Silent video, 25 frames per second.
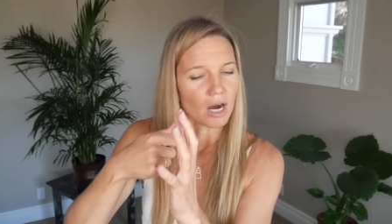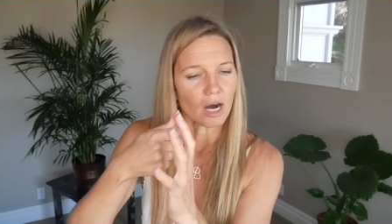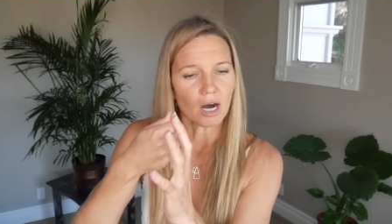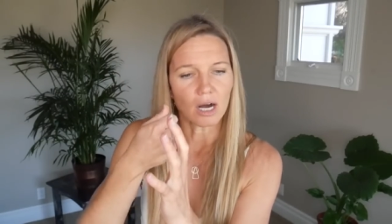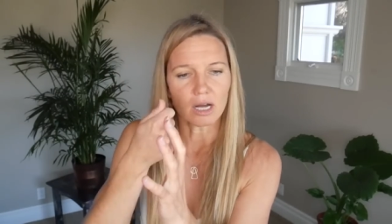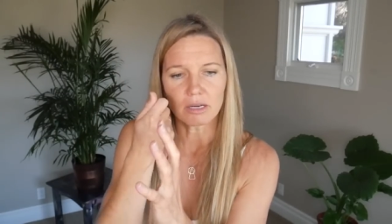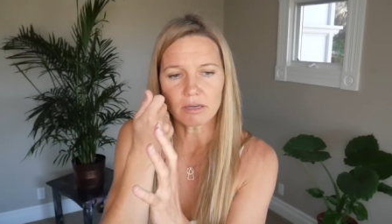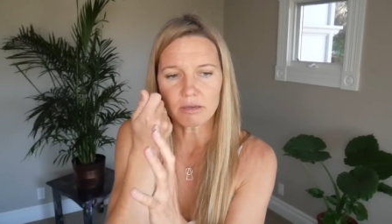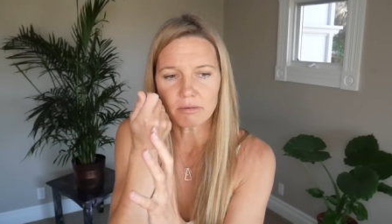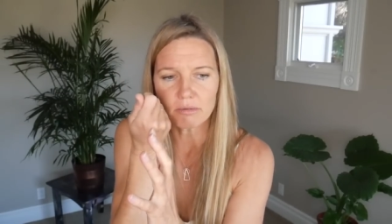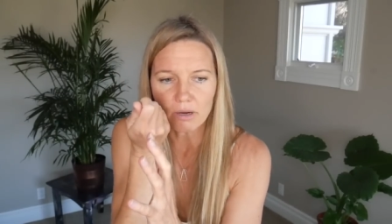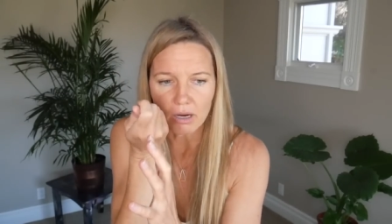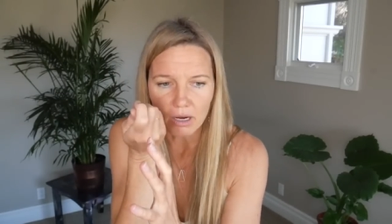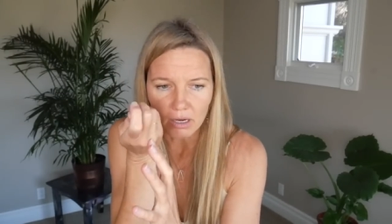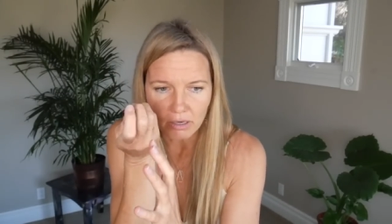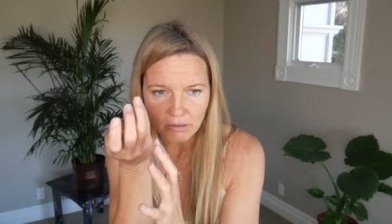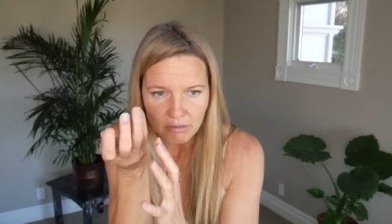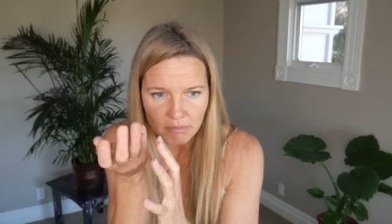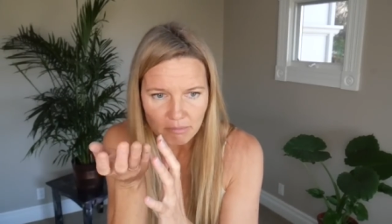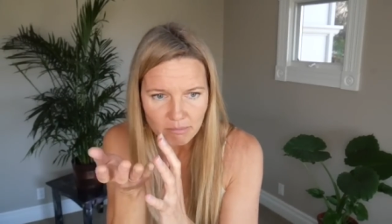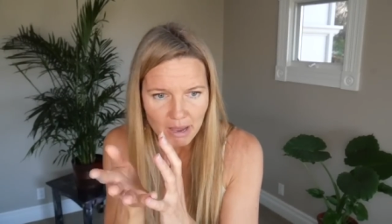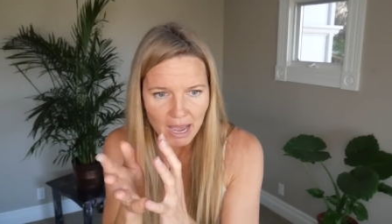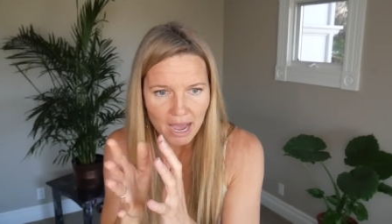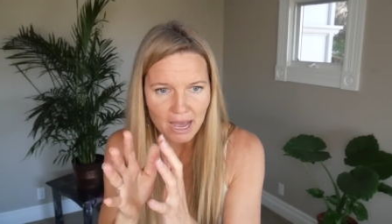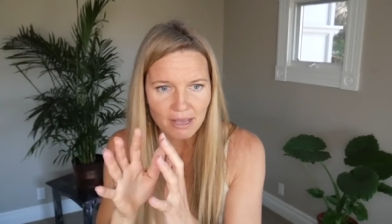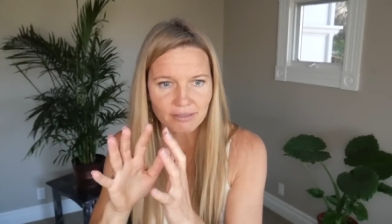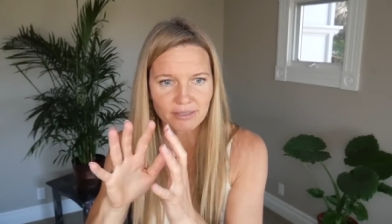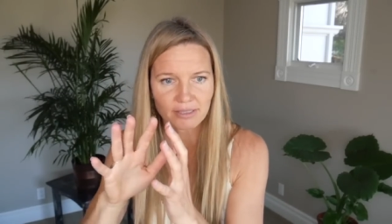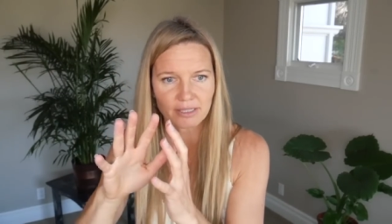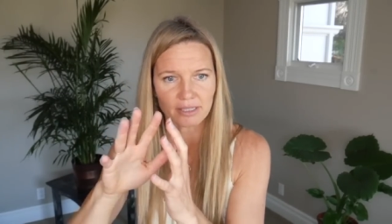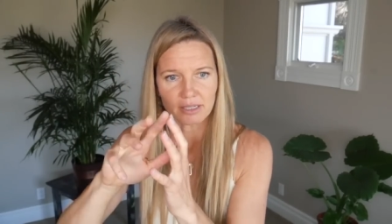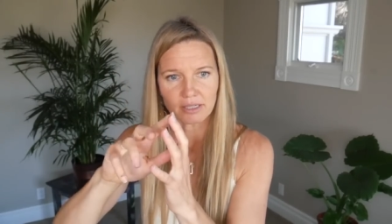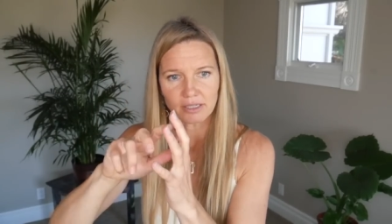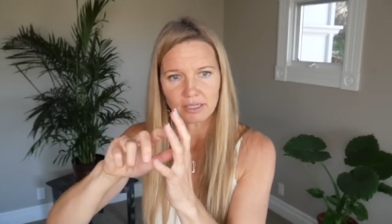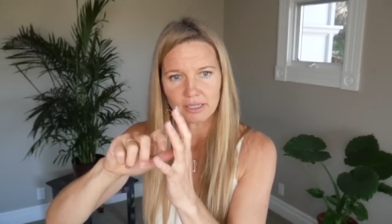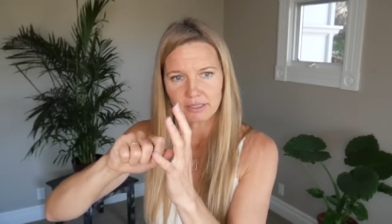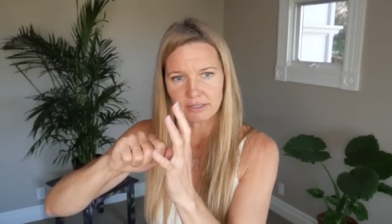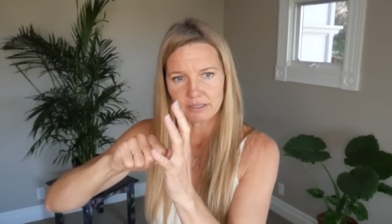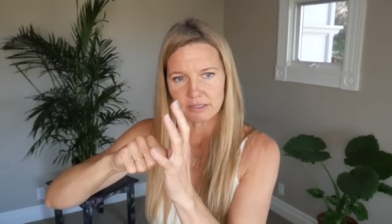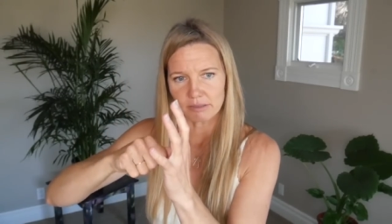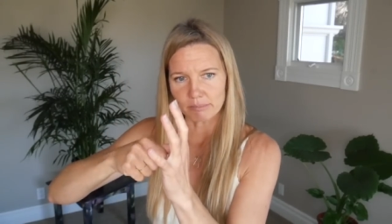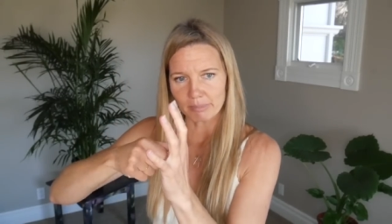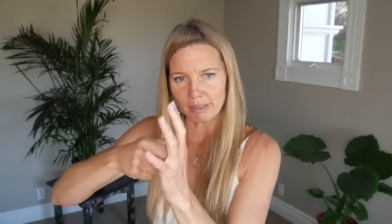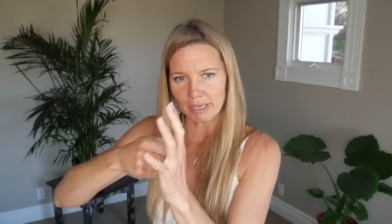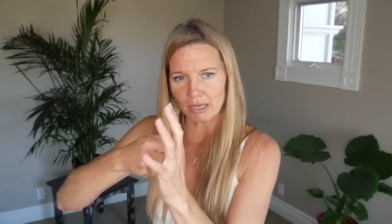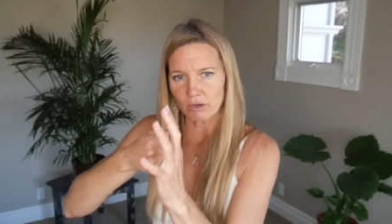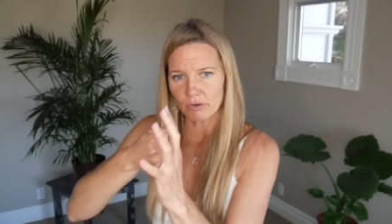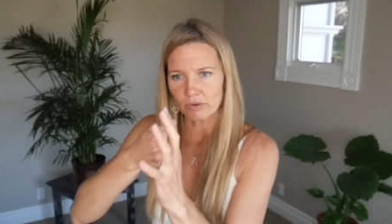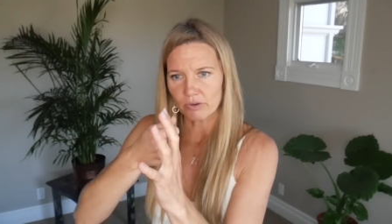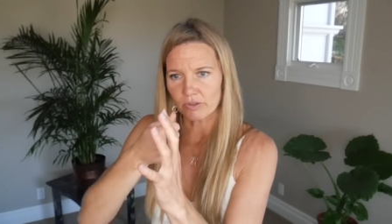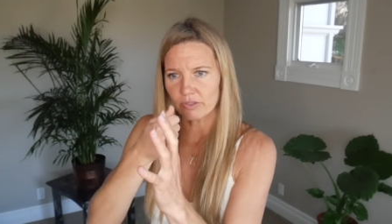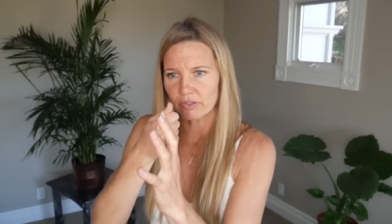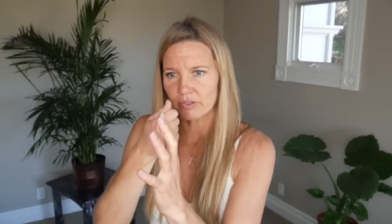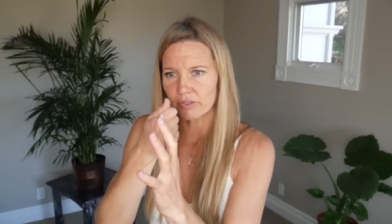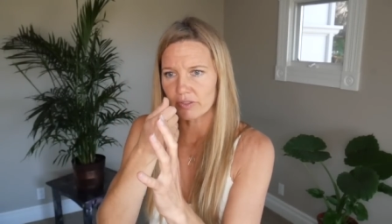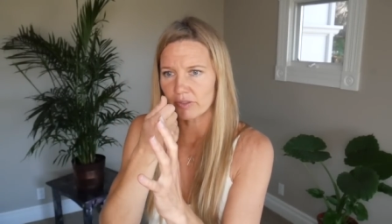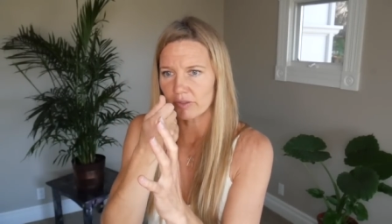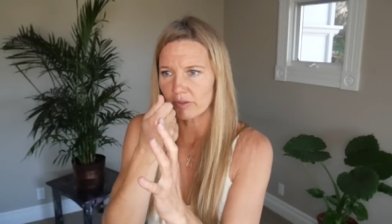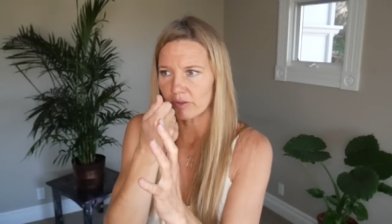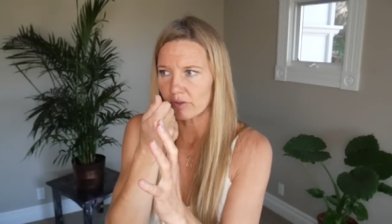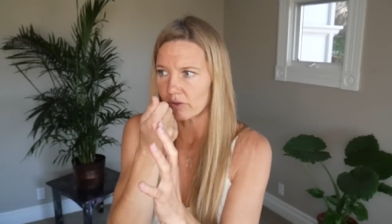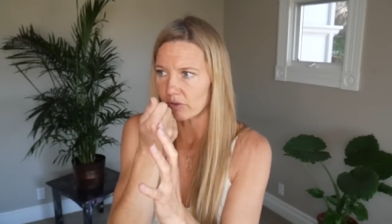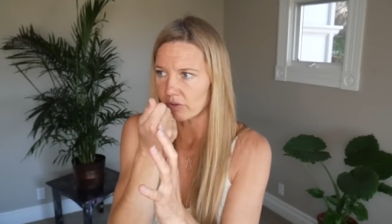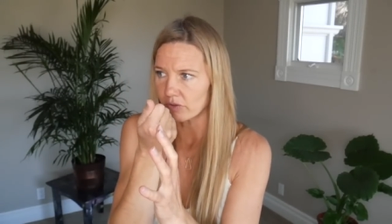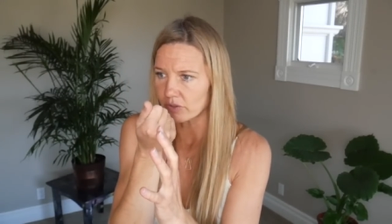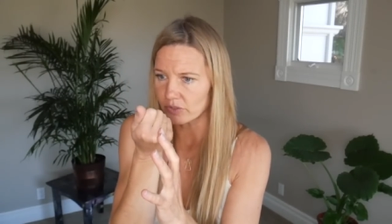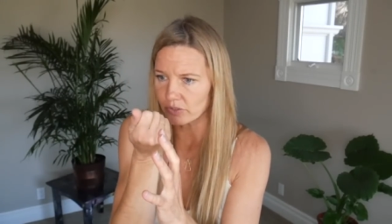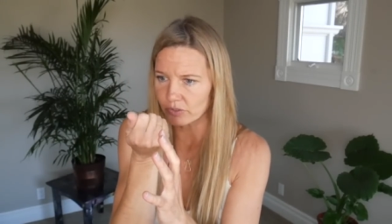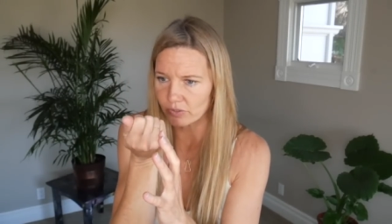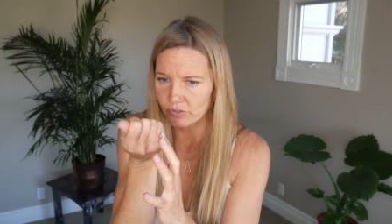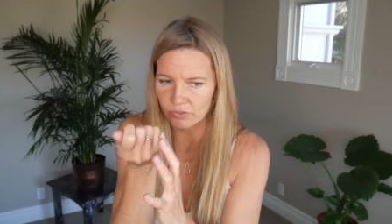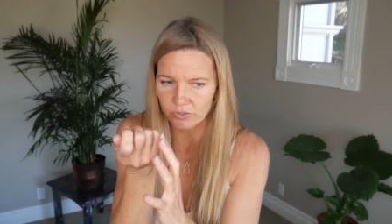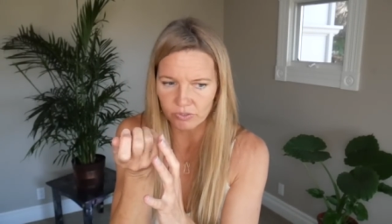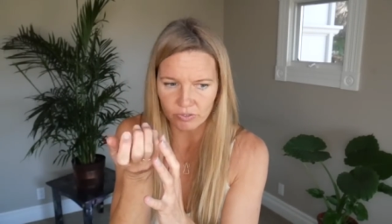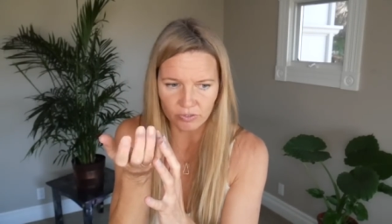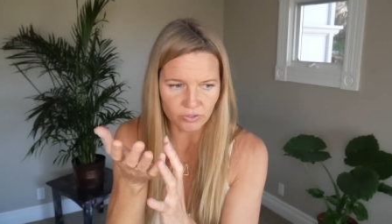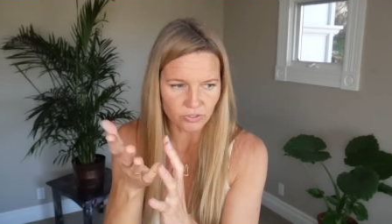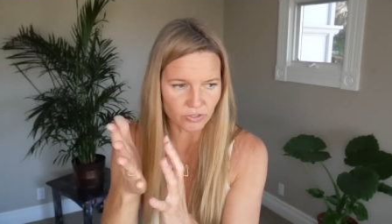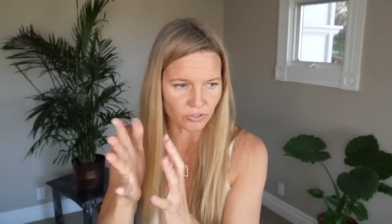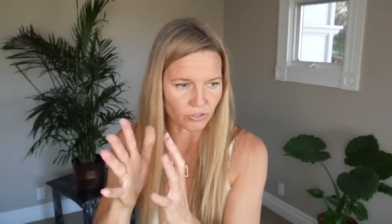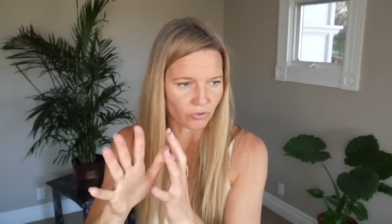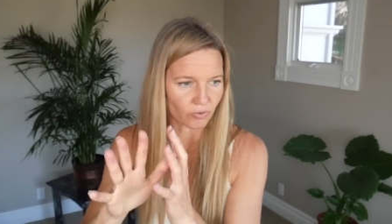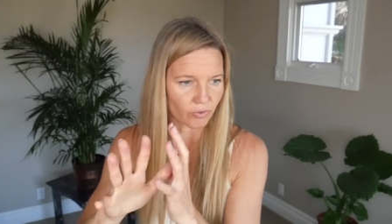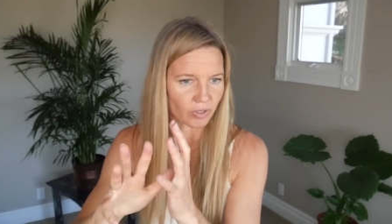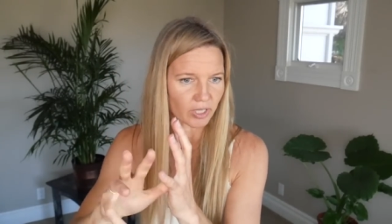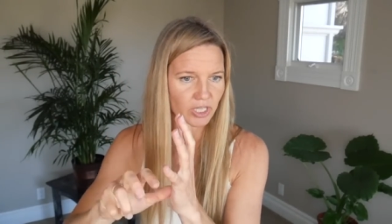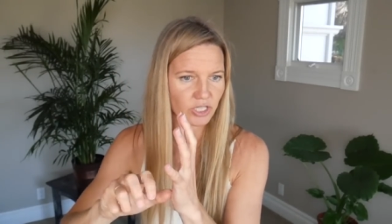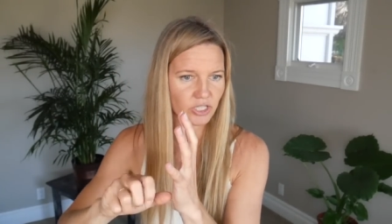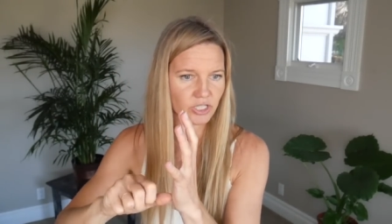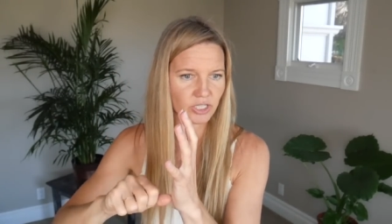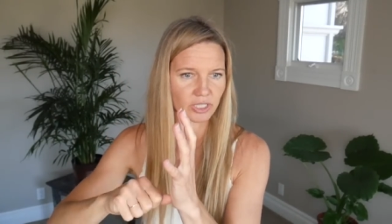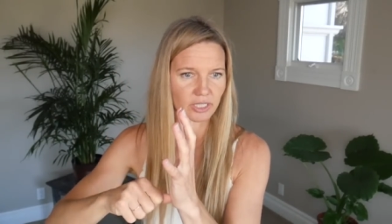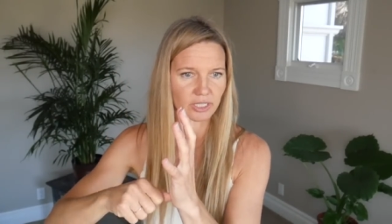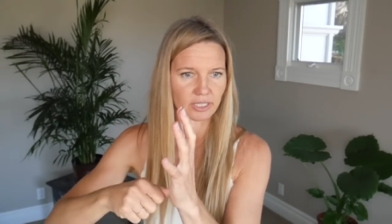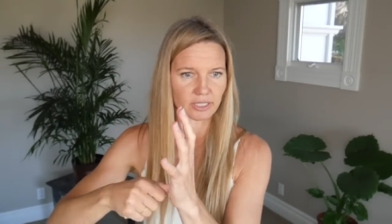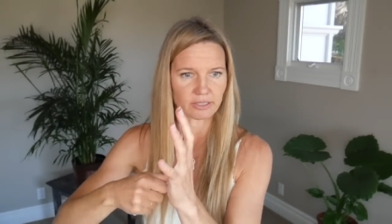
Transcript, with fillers: un- unmasking. It's about the disintegration.